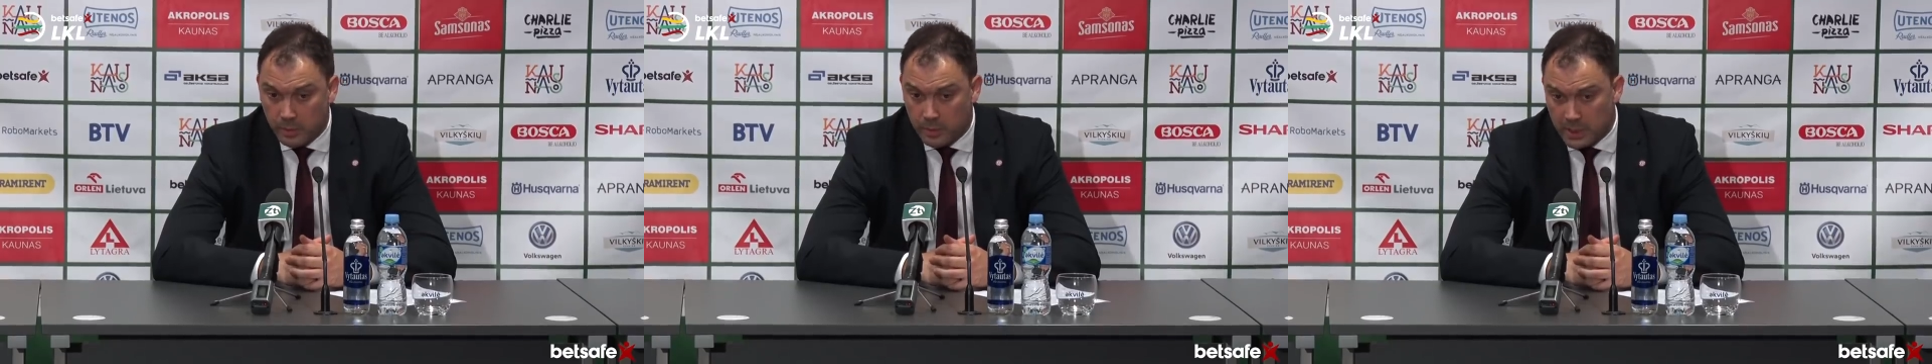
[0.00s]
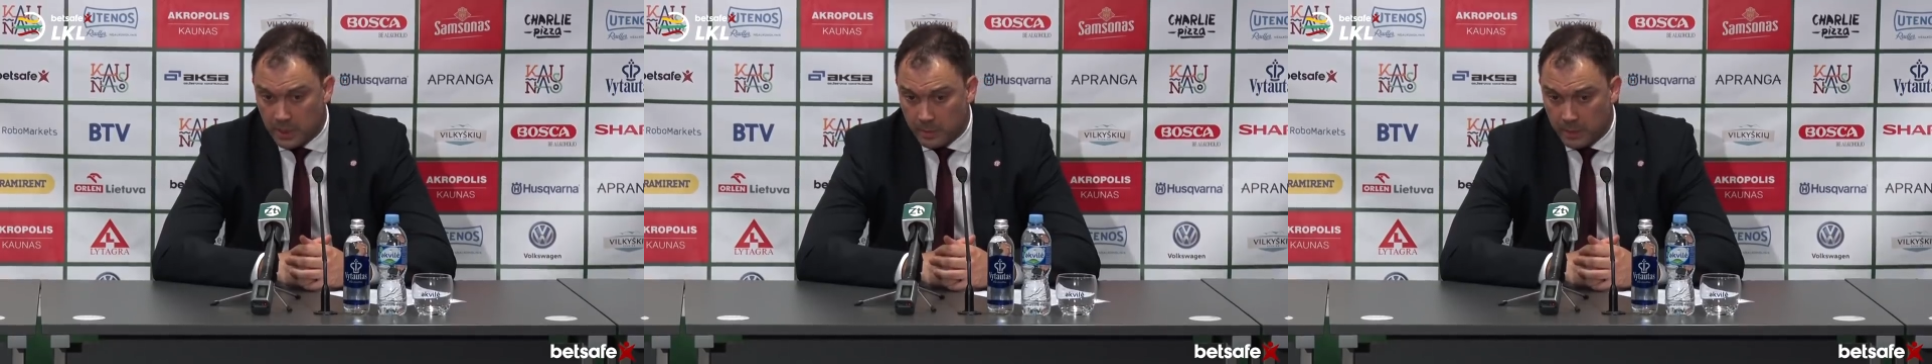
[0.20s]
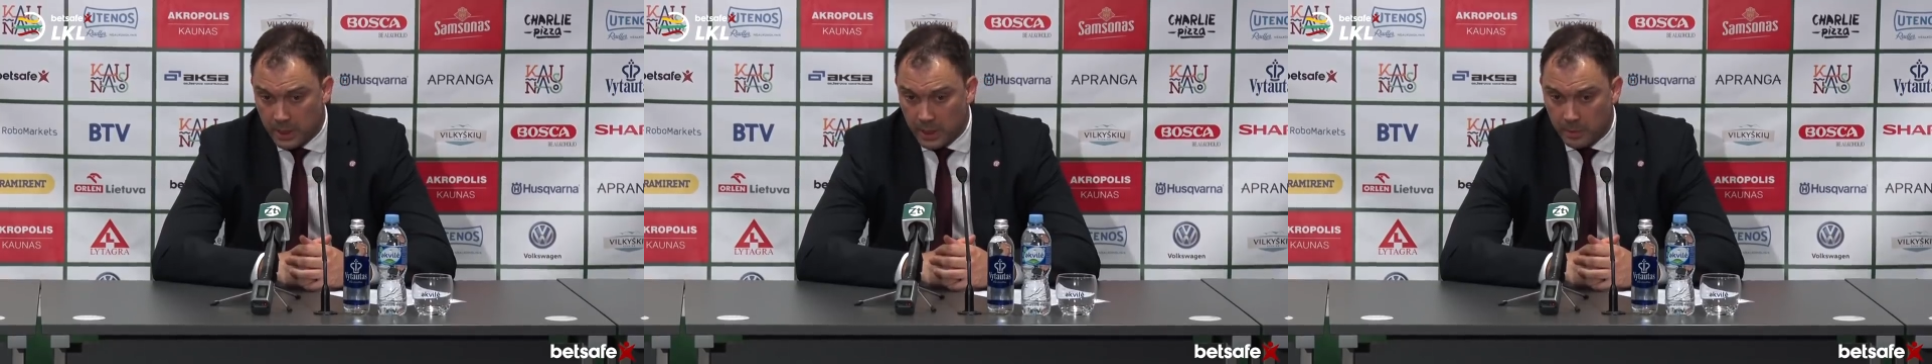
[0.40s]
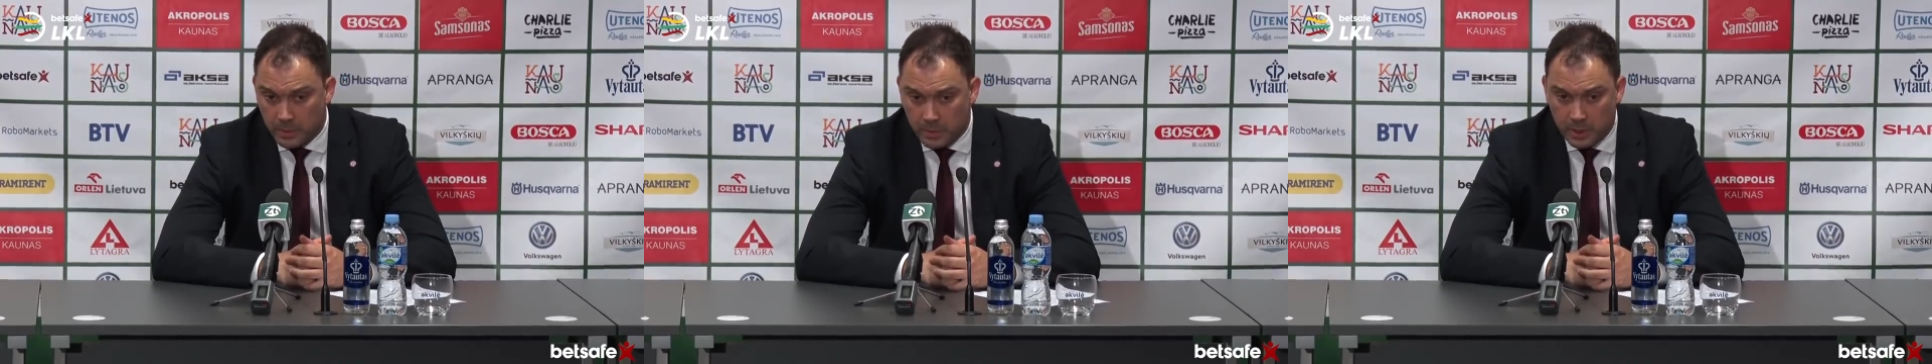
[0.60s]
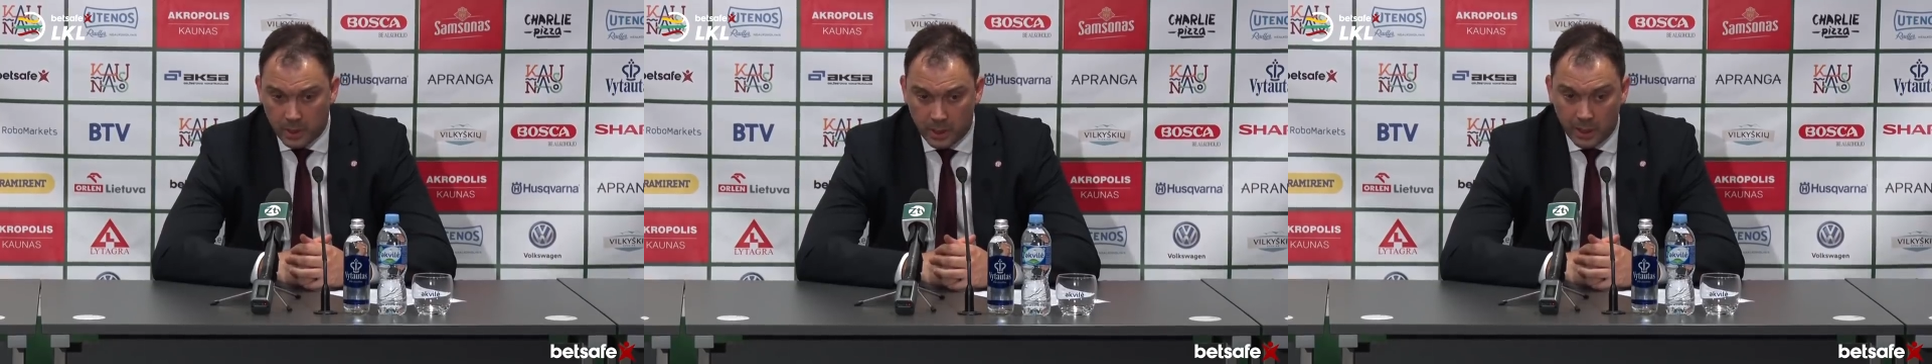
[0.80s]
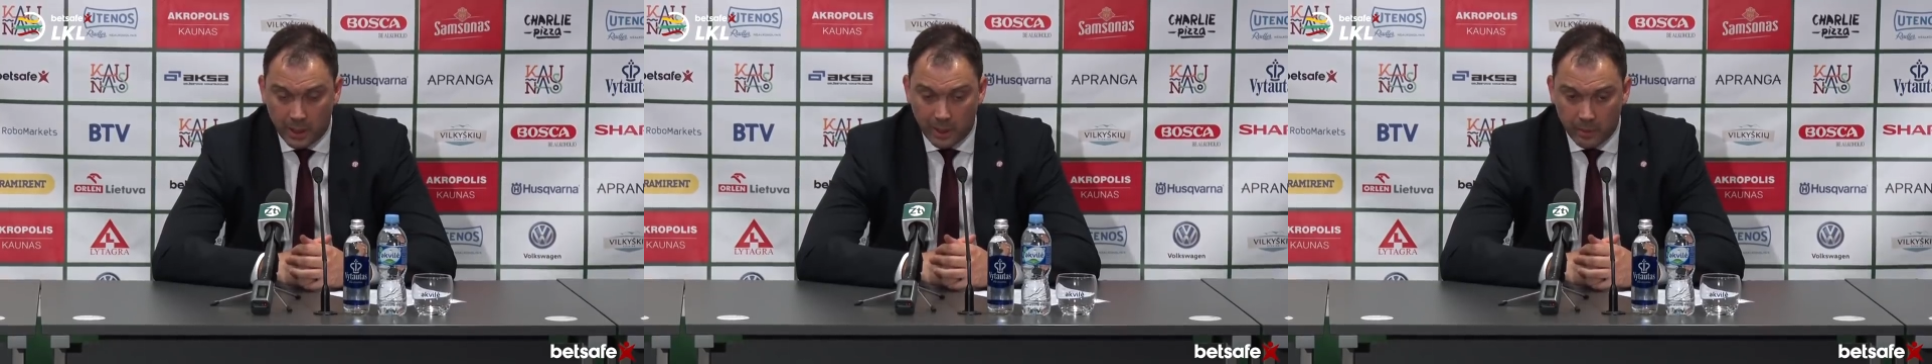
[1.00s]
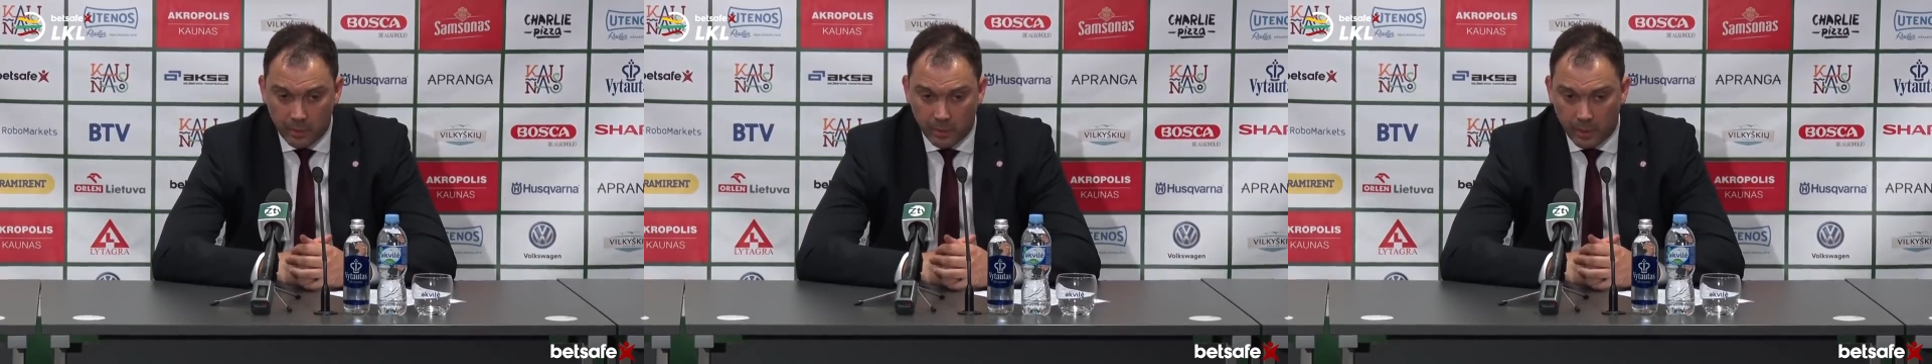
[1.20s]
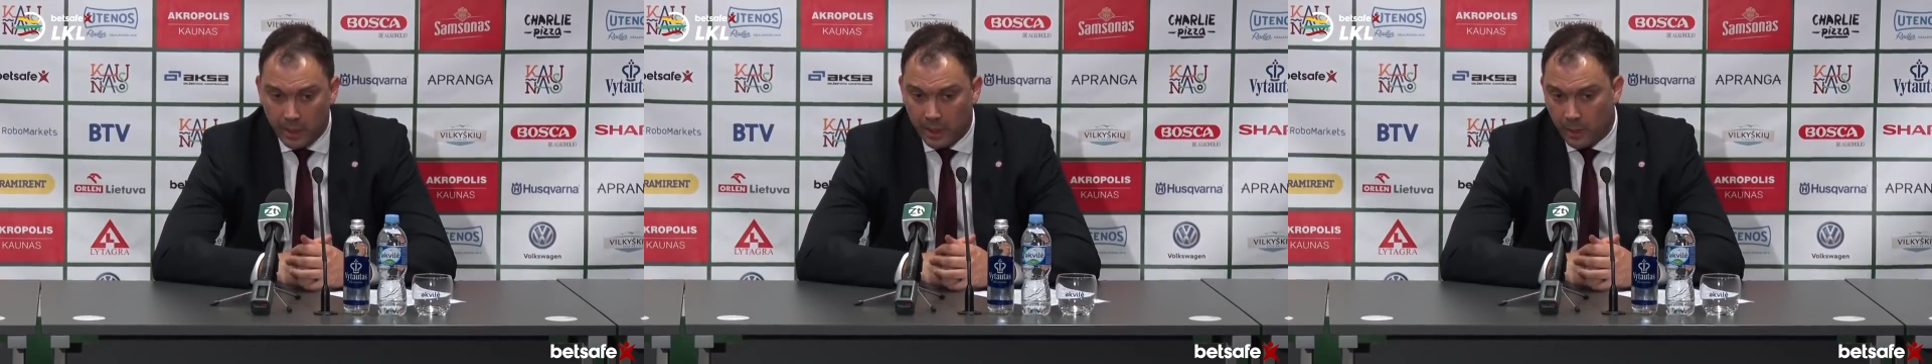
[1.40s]
Sometimes he can
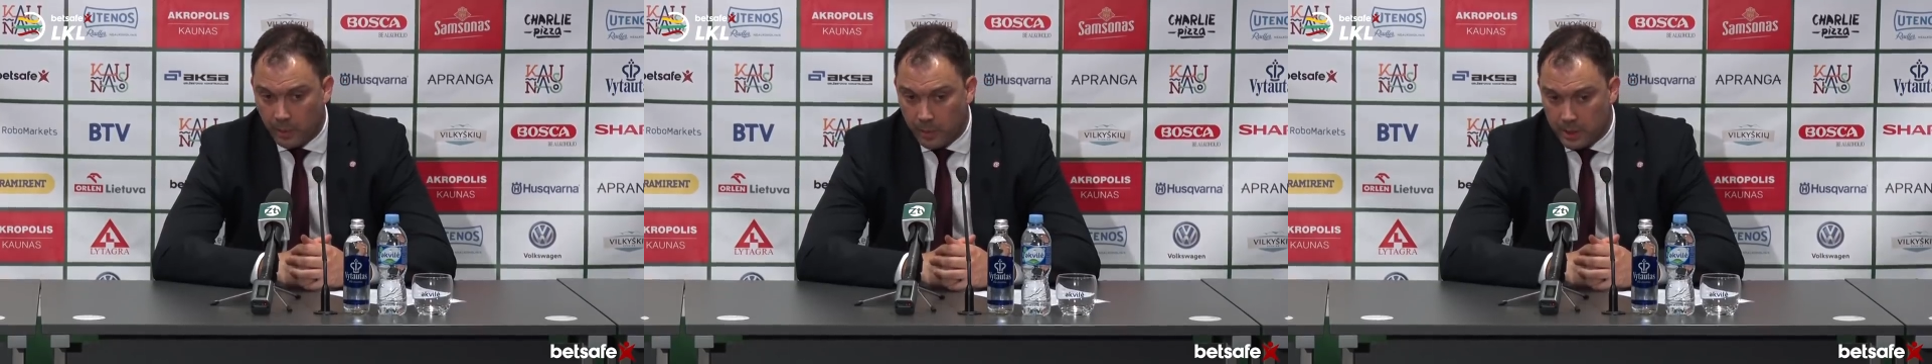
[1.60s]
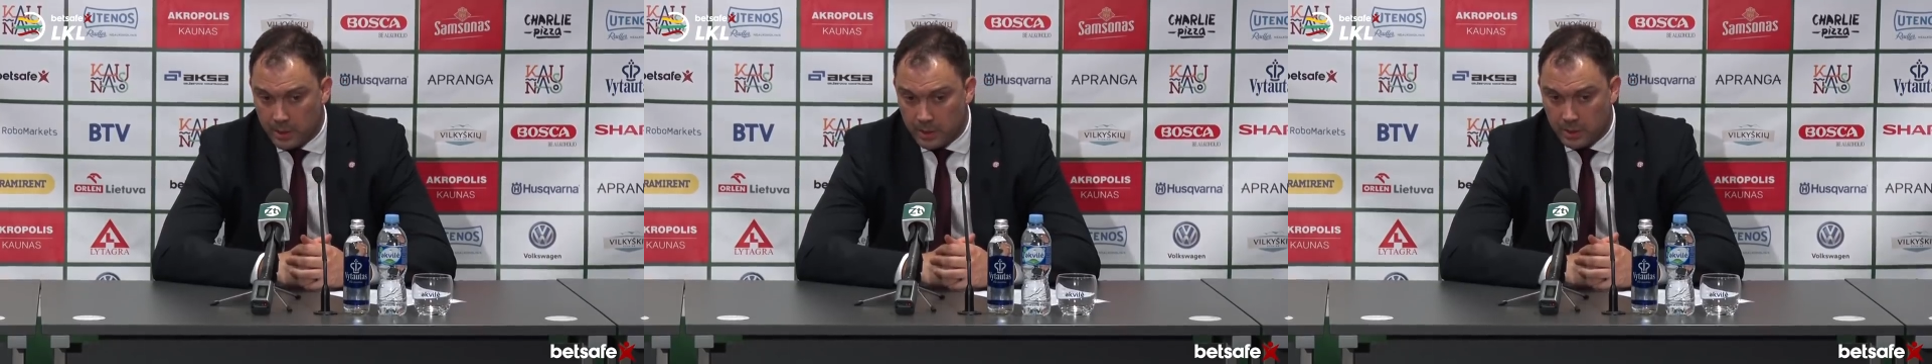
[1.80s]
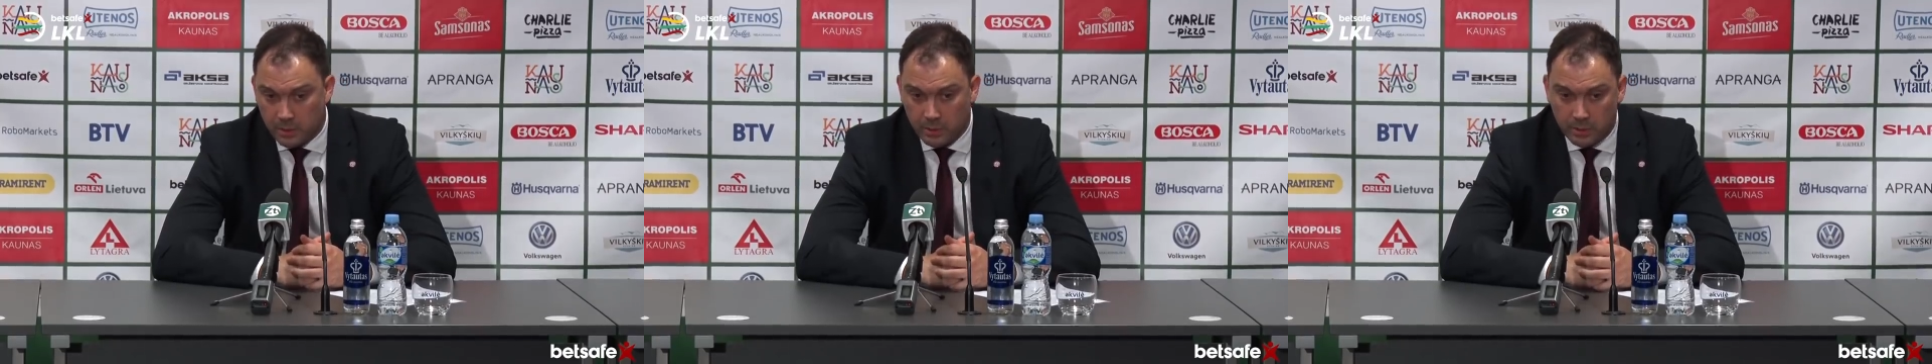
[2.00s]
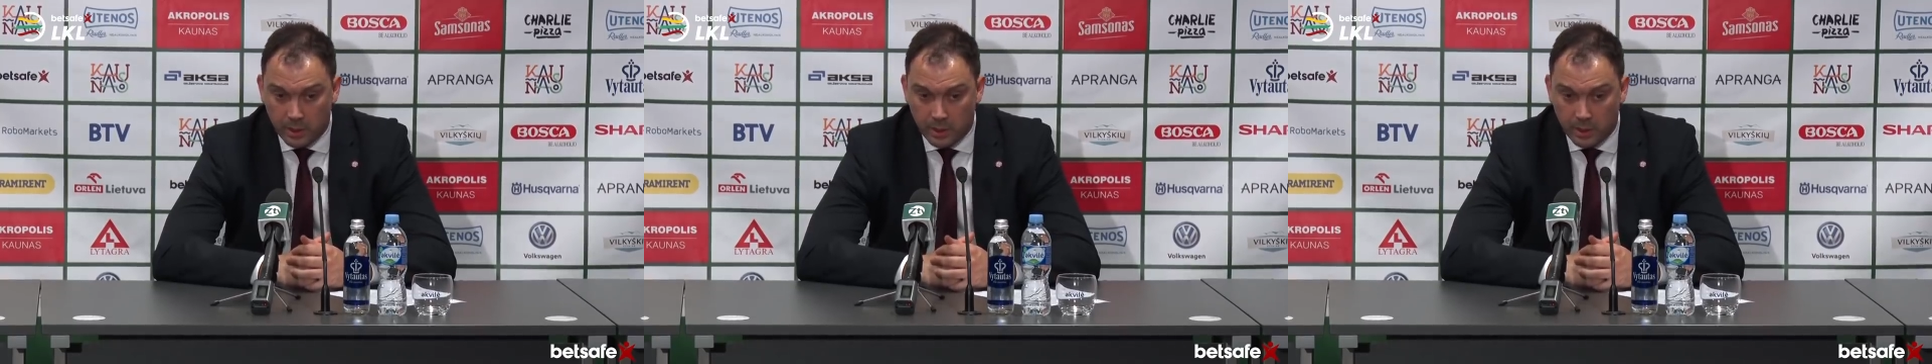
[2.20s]
help us.